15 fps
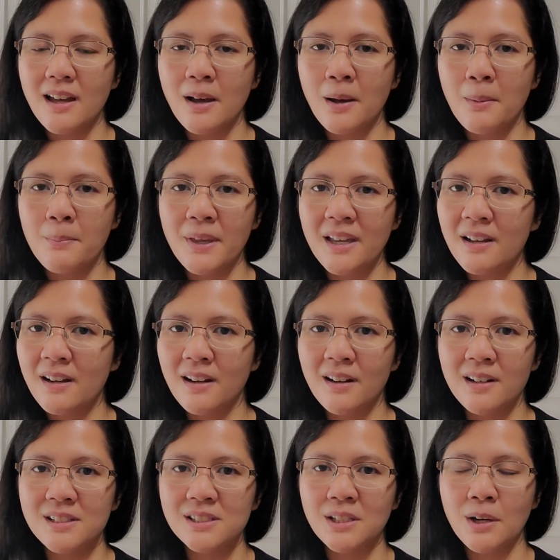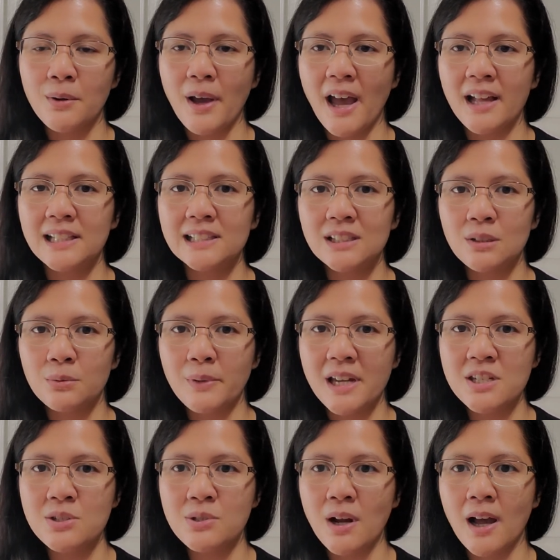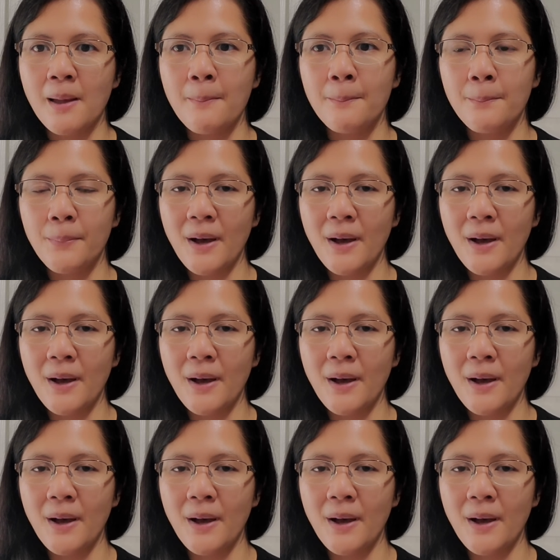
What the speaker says: a beer or so at the restaurant,